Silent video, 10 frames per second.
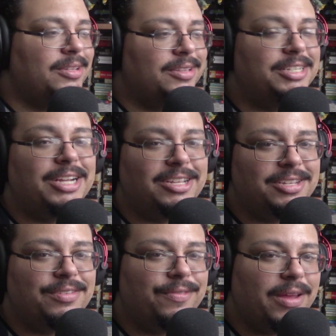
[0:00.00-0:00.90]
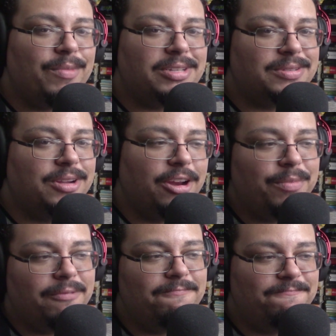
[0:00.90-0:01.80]
The chances of them is going to
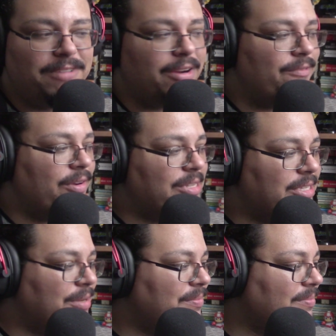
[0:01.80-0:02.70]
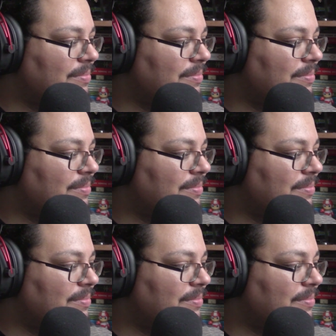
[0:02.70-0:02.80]
be very, very slim.